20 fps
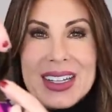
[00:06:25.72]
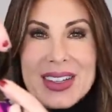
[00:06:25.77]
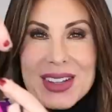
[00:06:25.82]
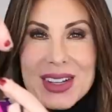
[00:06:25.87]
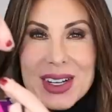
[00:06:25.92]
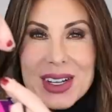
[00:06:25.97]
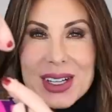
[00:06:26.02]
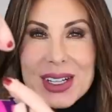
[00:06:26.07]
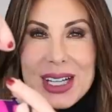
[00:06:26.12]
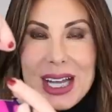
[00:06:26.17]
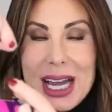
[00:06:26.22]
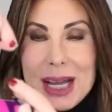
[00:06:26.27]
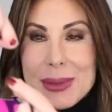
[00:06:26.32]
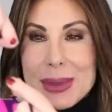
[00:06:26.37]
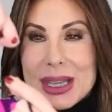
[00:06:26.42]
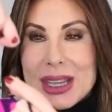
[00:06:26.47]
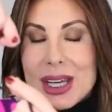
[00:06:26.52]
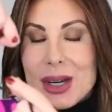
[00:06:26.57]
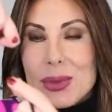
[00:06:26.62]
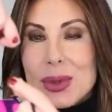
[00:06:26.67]
the
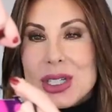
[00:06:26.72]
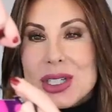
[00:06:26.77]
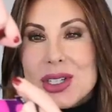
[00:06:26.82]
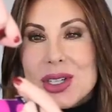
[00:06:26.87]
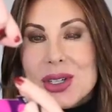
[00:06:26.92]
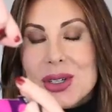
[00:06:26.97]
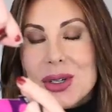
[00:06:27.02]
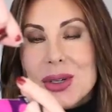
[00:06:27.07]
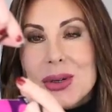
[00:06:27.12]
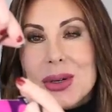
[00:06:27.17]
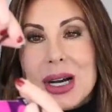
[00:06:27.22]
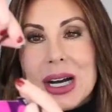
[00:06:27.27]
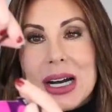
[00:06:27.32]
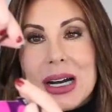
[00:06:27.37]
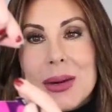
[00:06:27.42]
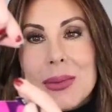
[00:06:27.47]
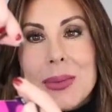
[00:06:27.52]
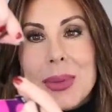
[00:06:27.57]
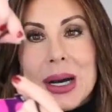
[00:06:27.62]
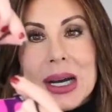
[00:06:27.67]
climate that we do,
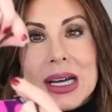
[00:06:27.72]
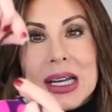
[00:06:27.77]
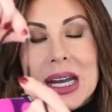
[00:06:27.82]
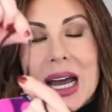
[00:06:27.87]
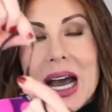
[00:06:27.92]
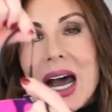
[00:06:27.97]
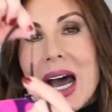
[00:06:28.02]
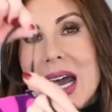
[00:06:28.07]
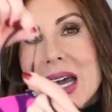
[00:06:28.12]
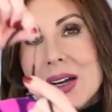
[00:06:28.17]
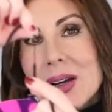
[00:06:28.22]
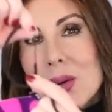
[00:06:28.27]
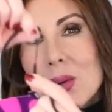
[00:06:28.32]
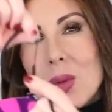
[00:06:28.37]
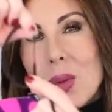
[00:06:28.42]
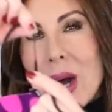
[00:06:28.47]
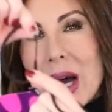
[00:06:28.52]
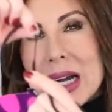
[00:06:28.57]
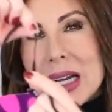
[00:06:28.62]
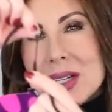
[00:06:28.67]
but I
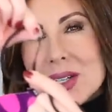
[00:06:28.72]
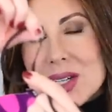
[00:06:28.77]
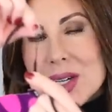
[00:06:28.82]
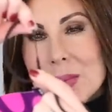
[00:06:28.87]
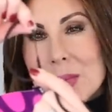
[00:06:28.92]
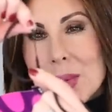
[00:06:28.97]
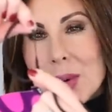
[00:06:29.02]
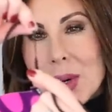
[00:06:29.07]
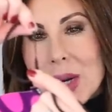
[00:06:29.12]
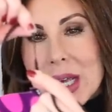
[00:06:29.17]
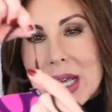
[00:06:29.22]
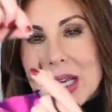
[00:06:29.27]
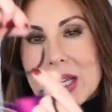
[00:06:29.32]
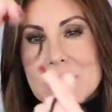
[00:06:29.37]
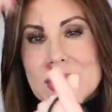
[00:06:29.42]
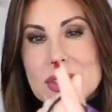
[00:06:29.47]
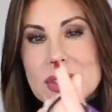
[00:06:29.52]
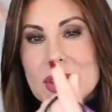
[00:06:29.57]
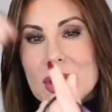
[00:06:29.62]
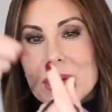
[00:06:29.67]
don't want it to
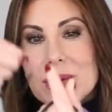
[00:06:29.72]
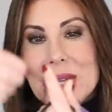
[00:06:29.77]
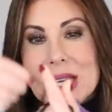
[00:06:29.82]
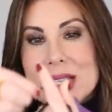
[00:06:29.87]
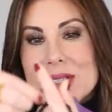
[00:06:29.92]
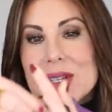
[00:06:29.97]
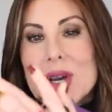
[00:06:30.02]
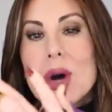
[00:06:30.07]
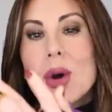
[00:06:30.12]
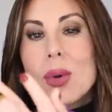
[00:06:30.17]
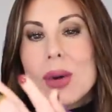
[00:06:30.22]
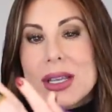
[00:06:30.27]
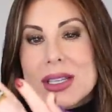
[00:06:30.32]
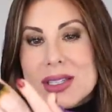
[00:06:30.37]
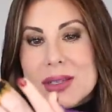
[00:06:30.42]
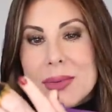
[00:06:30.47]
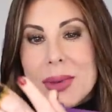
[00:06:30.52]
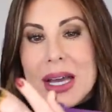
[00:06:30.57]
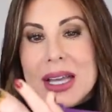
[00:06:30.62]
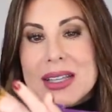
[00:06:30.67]
break. So that's
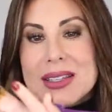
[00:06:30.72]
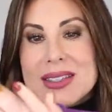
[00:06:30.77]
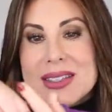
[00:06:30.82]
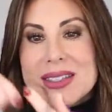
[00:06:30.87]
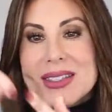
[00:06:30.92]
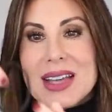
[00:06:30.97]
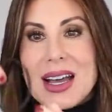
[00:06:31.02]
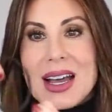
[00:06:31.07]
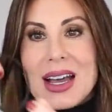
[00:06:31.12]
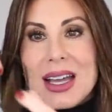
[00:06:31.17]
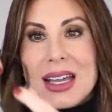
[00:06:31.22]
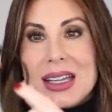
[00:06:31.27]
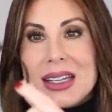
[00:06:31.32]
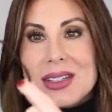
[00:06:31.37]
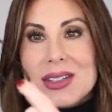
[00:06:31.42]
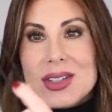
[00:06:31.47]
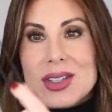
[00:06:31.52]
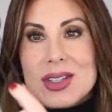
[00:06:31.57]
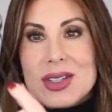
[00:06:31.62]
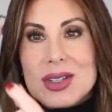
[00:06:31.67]
always my
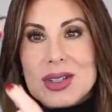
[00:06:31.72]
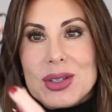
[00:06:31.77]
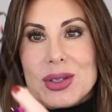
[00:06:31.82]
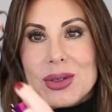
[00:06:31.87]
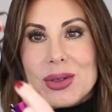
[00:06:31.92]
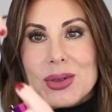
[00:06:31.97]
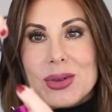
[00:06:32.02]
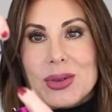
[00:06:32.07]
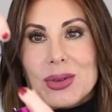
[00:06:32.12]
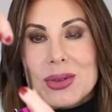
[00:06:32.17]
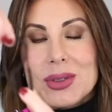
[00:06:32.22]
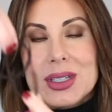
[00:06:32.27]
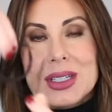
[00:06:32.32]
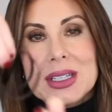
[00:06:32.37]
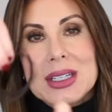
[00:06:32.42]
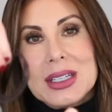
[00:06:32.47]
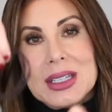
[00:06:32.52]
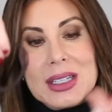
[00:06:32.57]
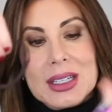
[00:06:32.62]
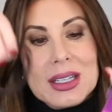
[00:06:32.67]
sign to
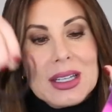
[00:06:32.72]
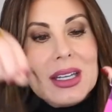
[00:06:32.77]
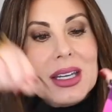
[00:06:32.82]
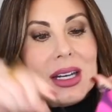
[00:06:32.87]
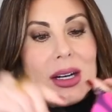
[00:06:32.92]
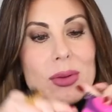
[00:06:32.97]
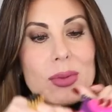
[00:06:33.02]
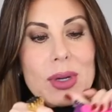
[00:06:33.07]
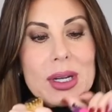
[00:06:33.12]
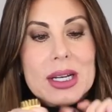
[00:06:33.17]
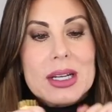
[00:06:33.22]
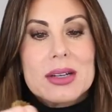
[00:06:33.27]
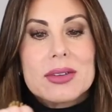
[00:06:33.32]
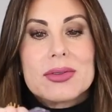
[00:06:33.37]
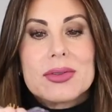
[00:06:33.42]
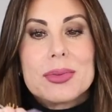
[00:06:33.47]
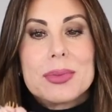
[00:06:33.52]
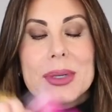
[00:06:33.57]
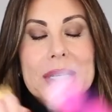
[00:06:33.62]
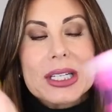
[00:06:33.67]
get rid
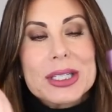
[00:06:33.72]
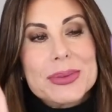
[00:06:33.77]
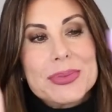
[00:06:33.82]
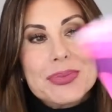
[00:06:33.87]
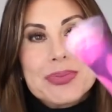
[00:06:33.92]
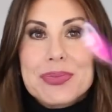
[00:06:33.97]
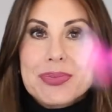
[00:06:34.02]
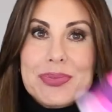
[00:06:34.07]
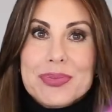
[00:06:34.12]
of, but